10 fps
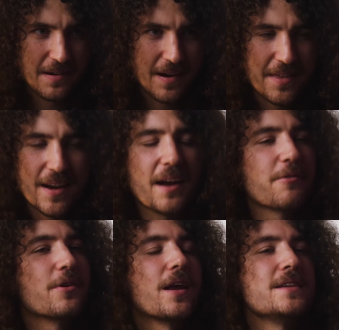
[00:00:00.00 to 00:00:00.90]
I then had a
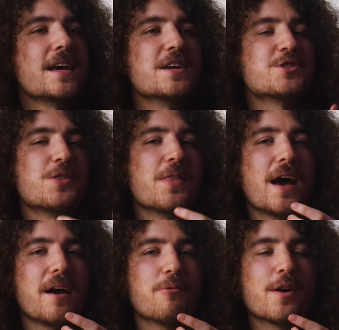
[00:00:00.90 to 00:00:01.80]
realization
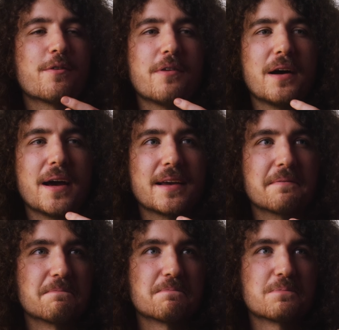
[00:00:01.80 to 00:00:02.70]
that what if I
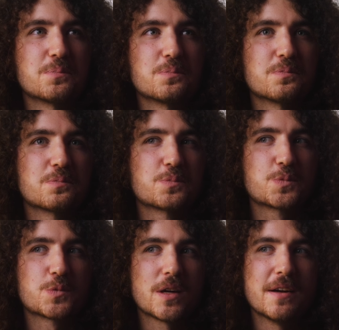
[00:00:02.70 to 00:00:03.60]

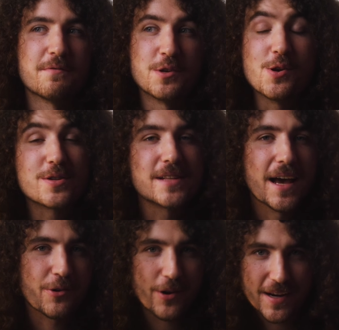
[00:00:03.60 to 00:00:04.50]
kind of use
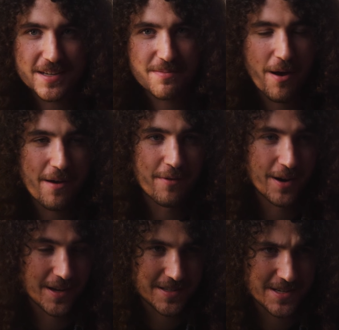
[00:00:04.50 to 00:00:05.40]
that grain to my
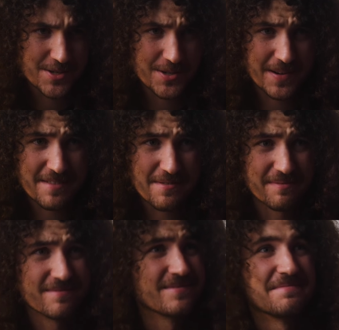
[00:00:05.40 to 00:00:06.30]
advantage and
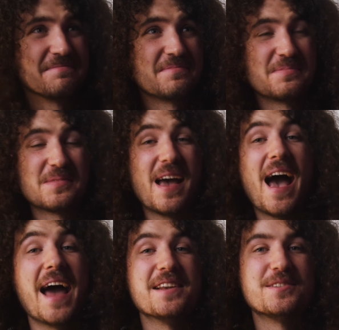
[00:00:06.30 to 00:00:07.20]
even
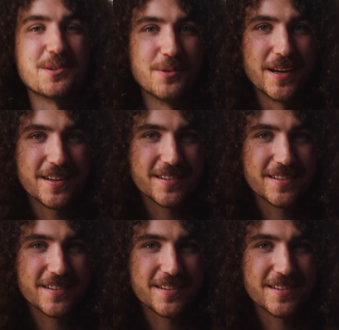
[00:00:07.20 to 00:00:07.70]
add to it?